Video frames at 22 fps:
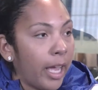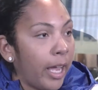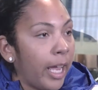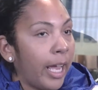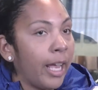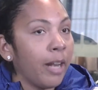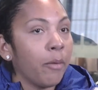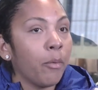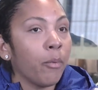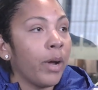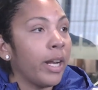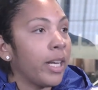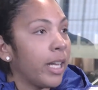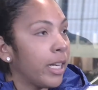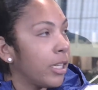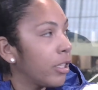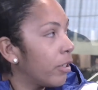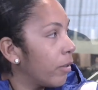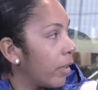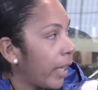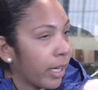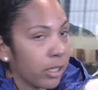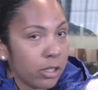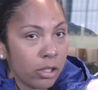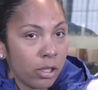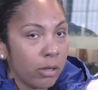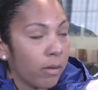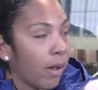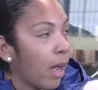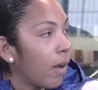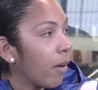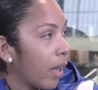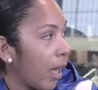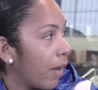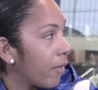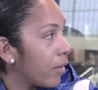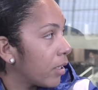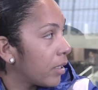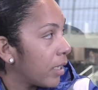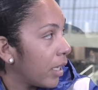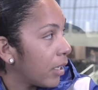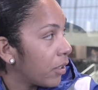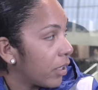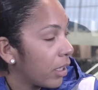It went into like a 2-hour
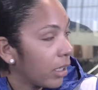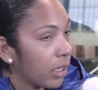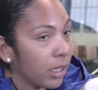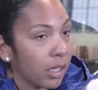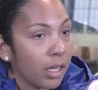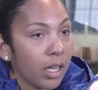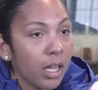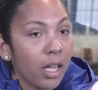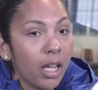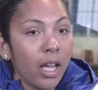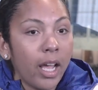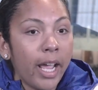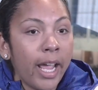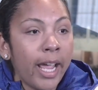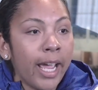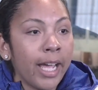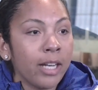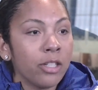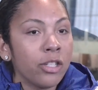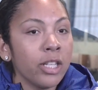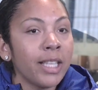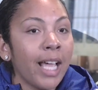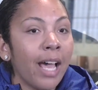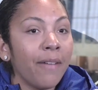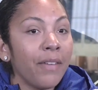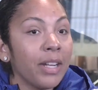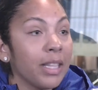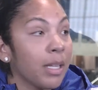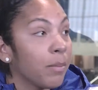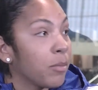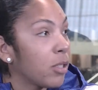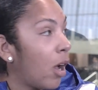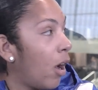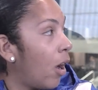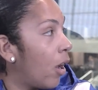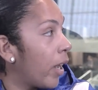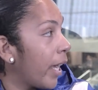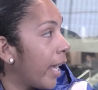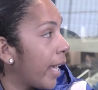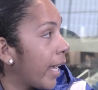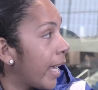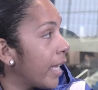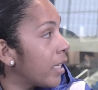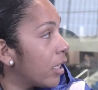conversation. And just having them talk
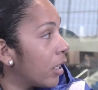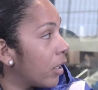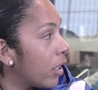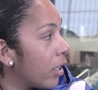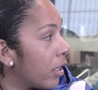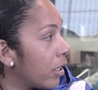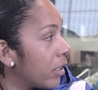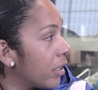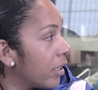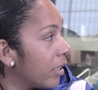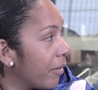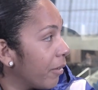and get to learn,